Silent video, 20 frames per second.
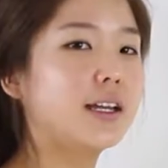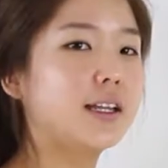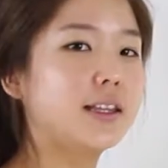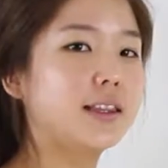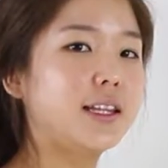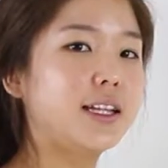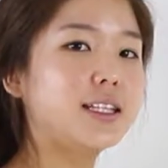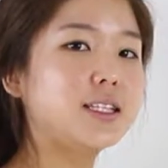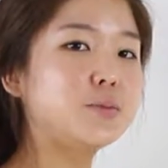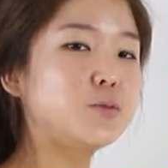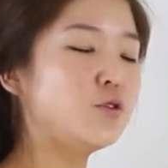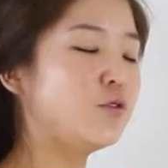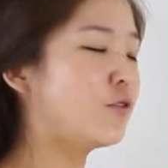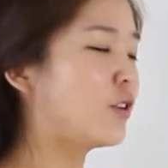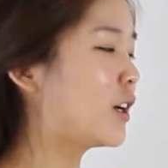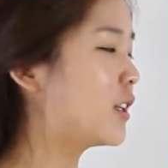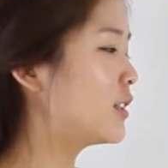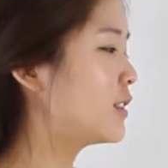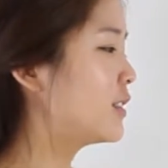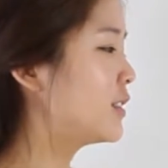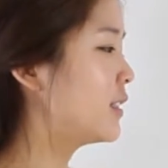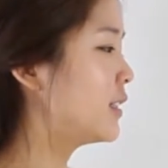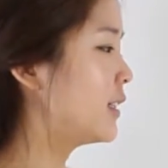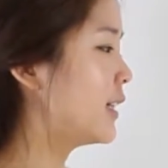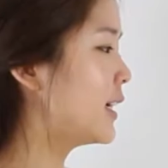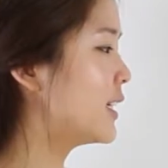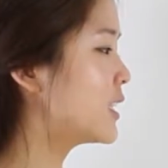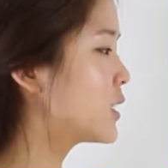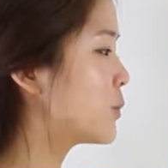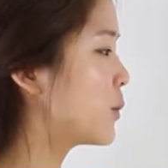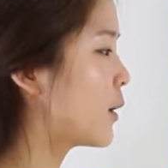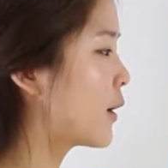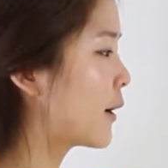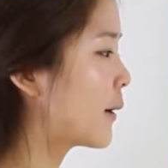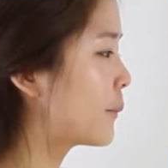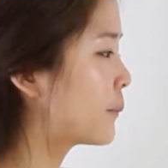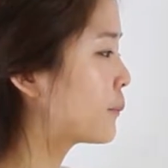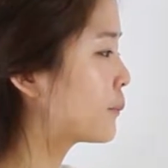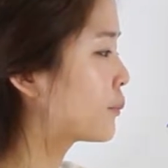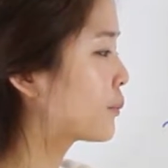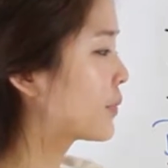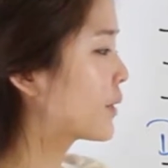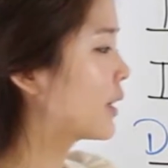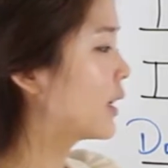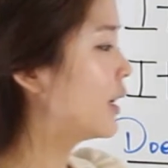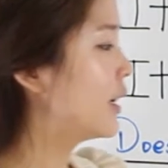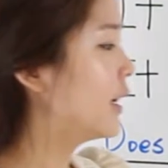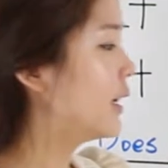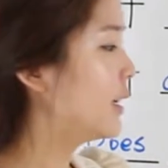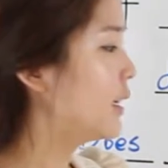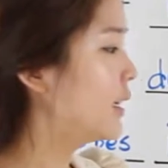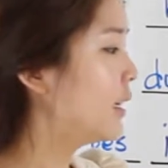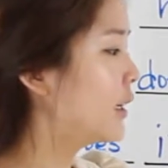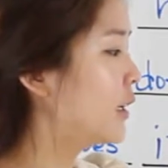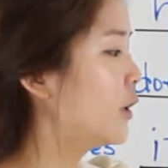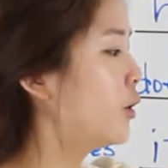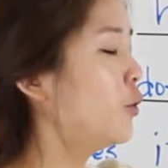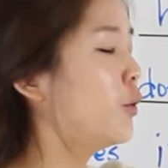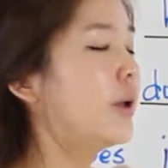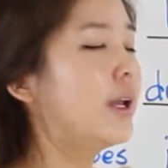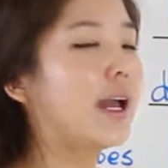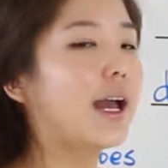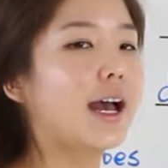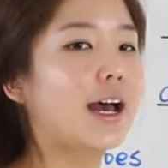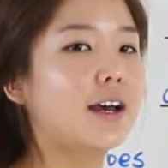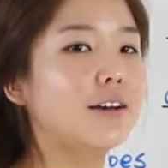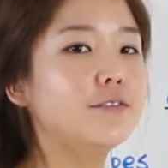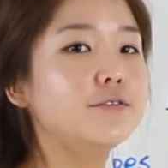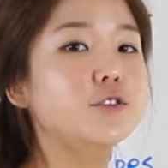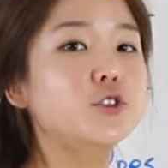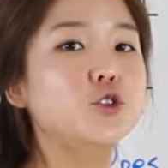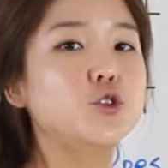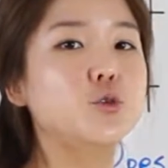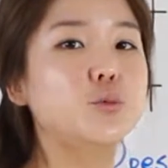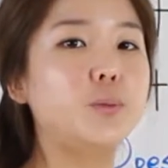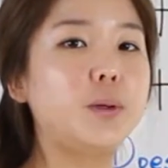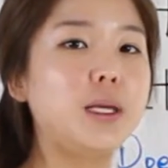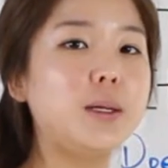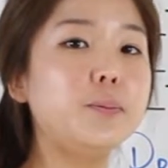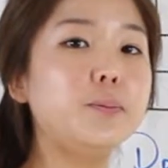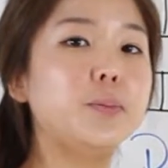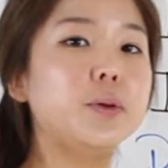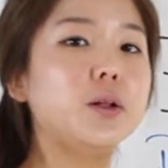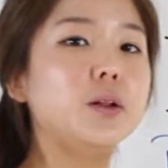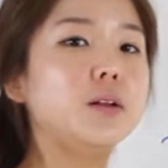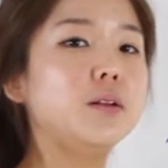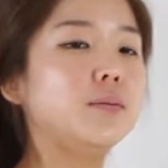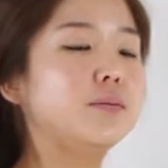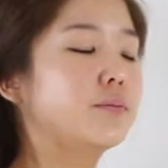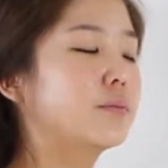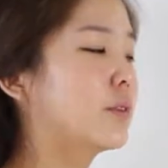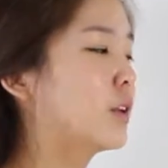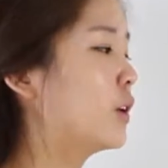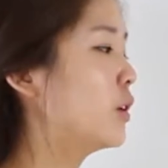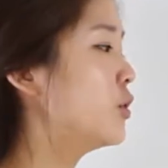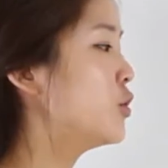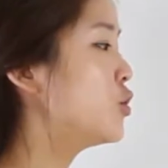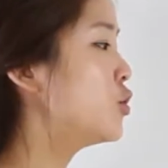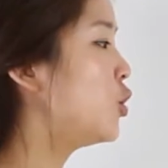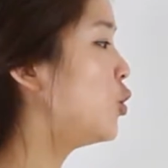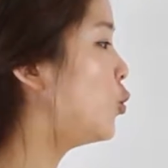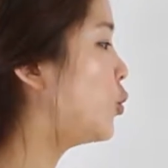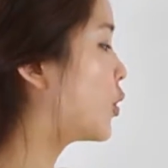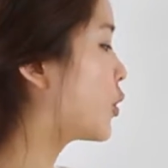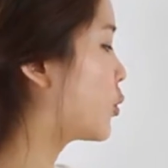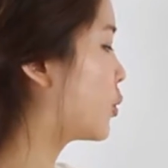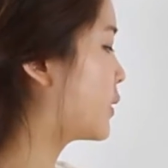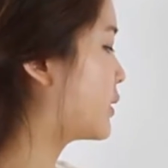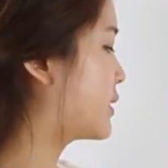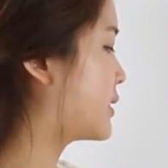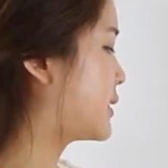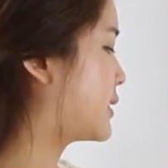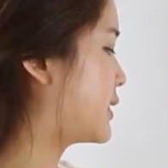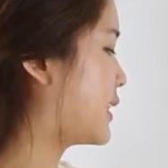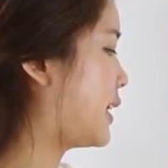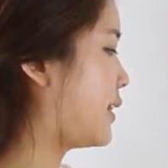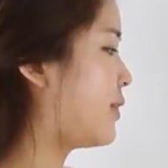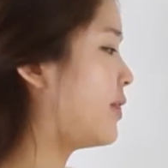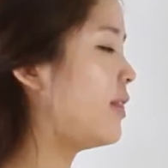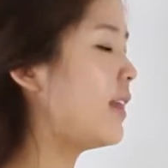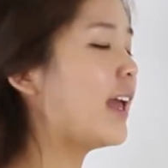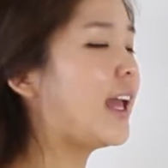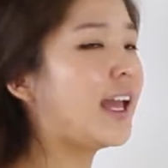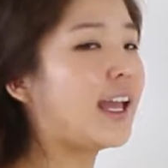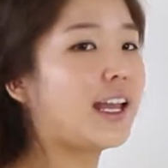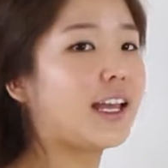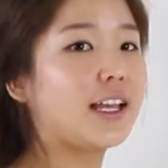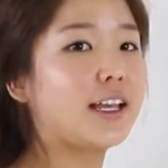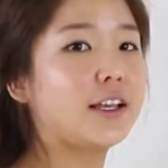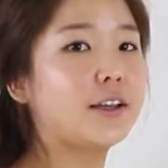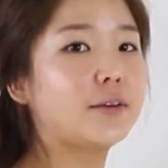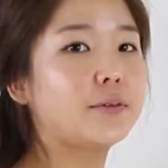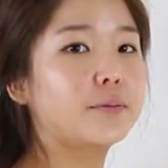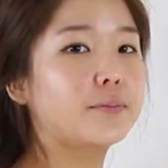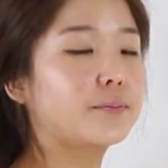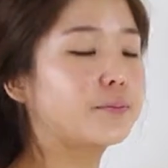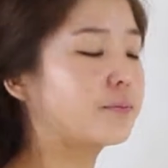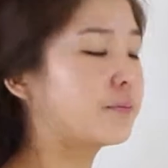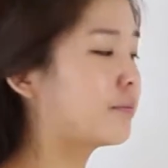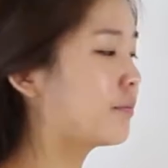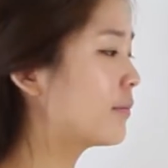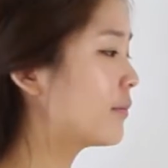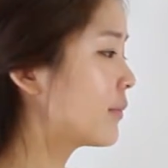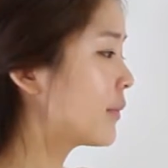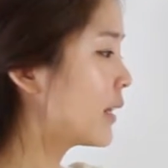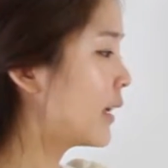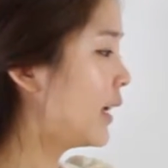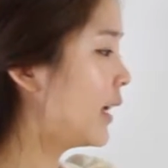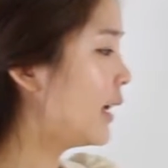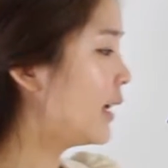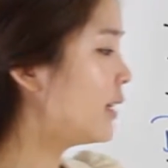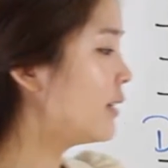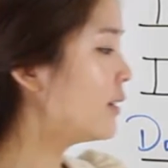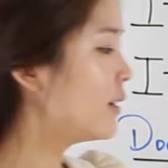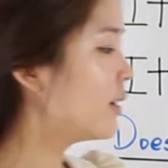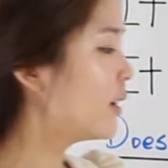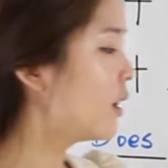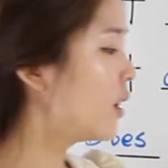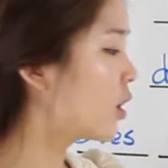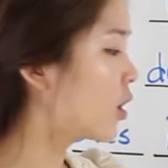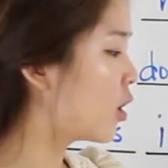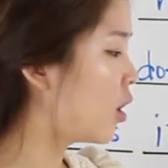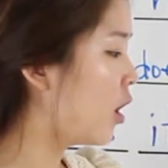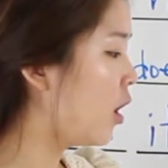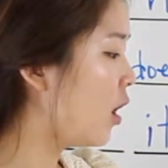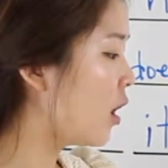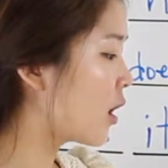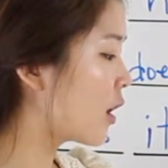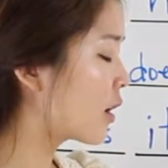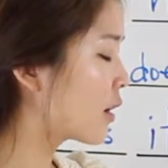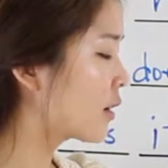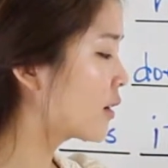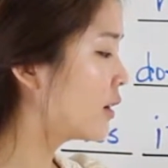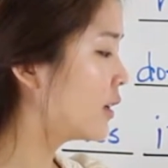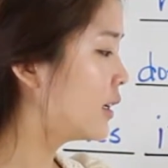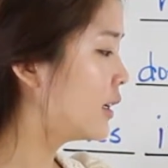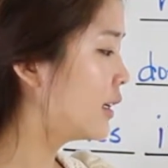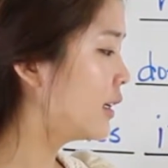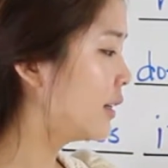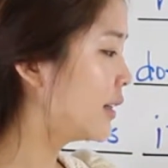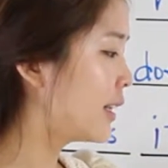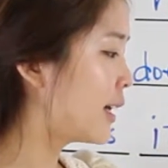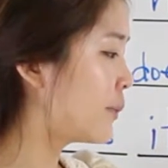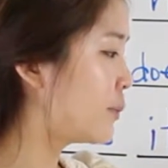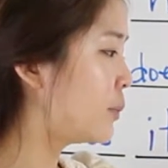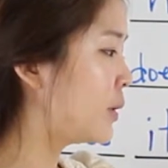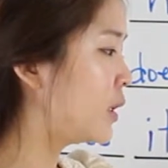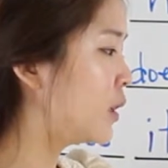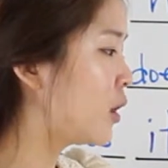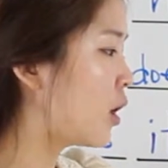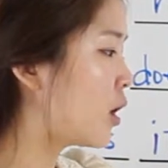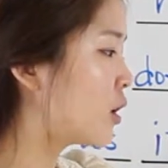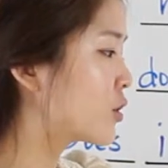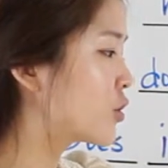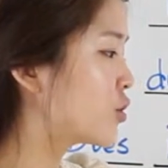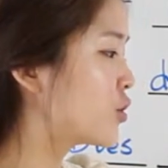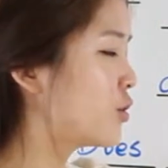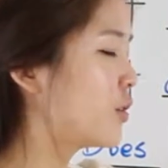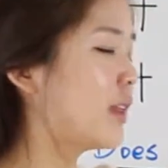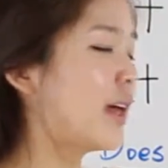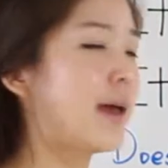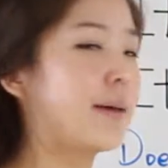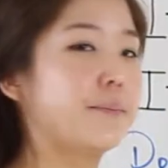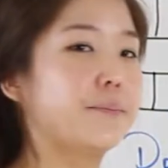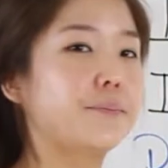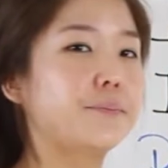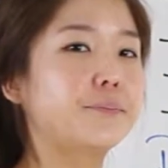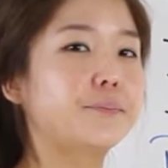Let's move on to the next part. Here we have two people. So we're going to say they. And a car that belongs to them.